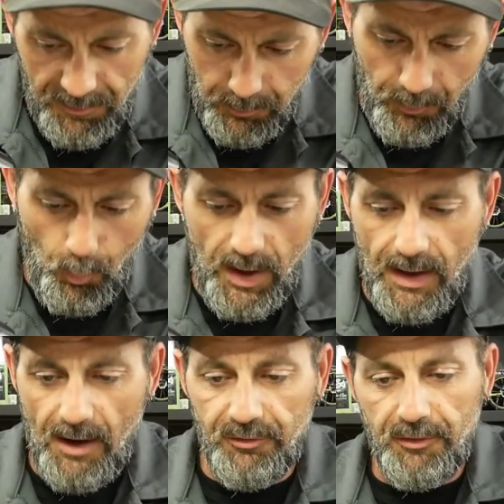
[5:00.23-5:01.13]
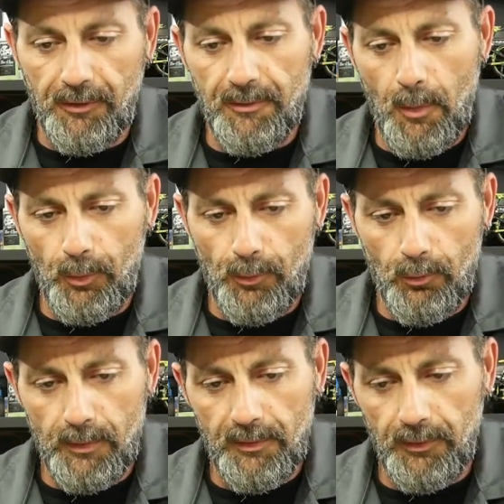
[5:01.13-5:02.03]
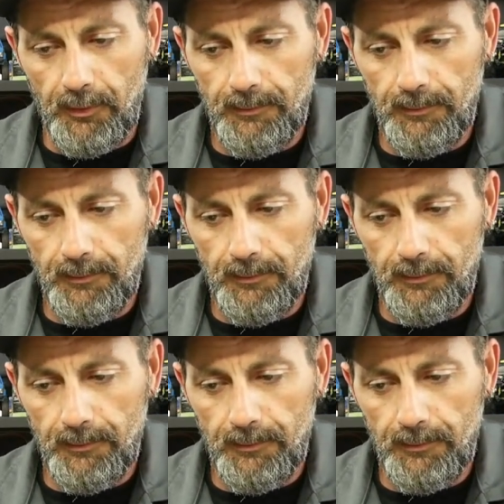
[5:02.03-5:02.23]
into the way and actually turn the motor over. So